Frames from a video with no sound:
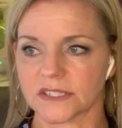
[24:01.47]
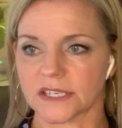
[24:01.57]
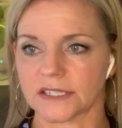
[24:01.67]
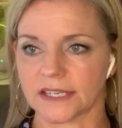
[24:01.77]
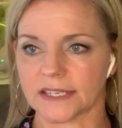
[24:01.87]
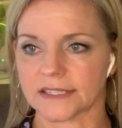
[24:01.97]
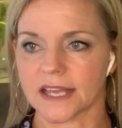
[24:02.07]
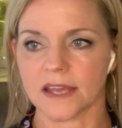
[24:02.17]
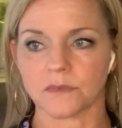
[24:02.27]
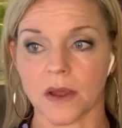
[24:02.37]
Sundays.
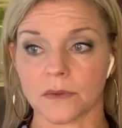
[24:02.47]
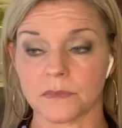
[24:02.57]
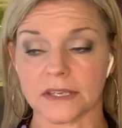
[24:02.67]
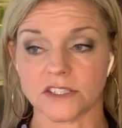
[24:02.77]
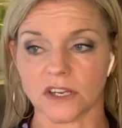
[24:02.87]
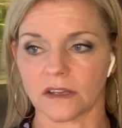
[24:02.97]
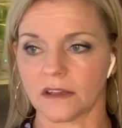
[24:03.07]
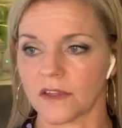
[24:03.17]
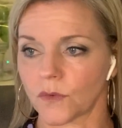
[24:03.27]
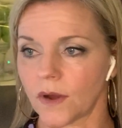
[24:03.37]
I'd probably be in jail
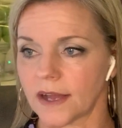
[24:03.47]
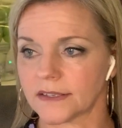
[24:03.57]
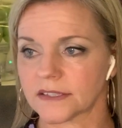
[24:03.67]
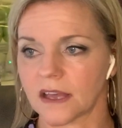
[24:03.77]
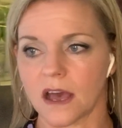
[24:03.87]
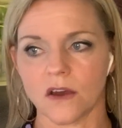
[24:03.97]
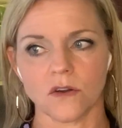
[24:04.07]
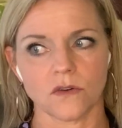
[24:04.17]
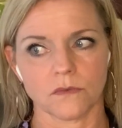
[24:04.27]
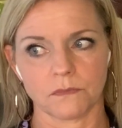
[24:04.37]
otherwise. I
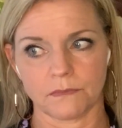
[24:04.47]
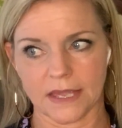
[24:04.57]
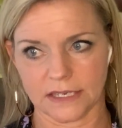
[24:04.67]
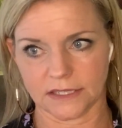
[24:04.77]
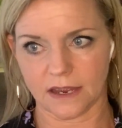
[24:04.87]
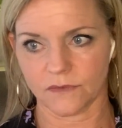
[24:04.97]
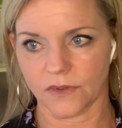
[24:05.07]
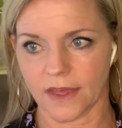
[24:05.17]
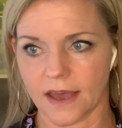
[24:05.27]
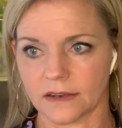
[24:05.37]
owe her big time for
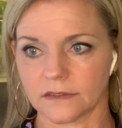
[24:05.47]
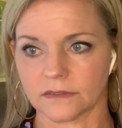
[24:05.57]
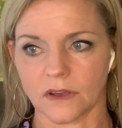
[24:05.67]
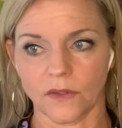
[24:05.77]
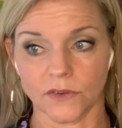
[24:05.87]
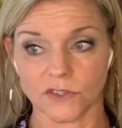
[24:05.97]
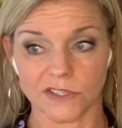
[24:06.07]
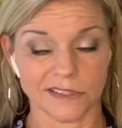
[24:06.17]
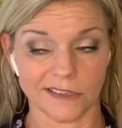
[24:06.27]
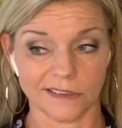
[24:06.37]
that, although she
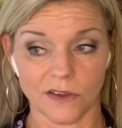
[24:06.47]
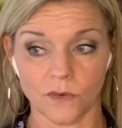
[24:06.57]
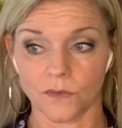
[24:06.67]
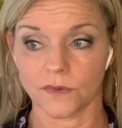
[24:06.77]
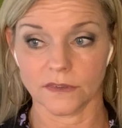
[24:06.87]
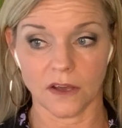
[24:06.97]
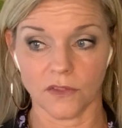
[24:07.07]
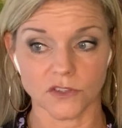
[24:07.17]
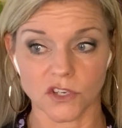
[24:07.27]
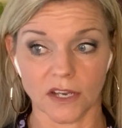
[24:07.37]
doesn't
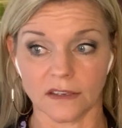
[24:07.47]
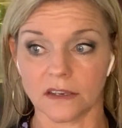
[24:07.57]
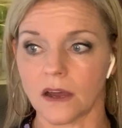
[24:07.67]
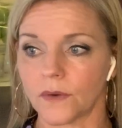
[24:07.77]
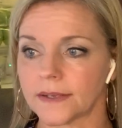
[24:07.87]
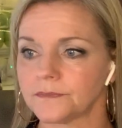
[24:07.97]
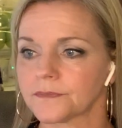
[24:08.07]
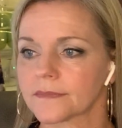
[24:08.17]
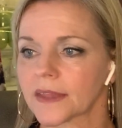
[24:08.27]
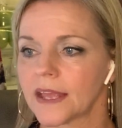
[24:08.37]
know it.
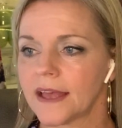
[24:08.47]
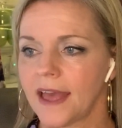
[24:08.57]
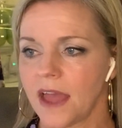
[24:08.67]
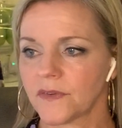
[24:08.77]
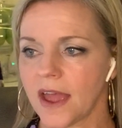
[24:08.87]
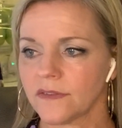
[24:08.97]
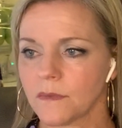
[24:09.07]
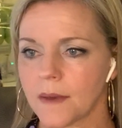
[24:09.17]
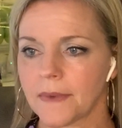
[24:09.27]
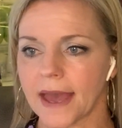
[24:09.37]
And for having
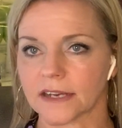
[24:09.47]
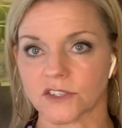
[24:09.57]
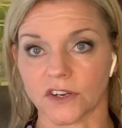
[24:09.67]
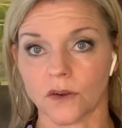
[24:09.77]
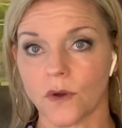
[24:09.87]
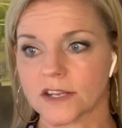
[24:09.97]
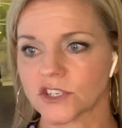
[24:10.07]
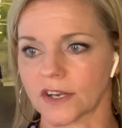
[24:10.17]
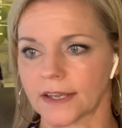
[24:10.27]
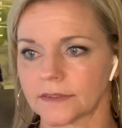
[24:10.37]
my back during
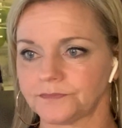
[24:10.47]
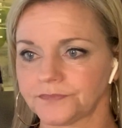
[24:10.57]
questioning,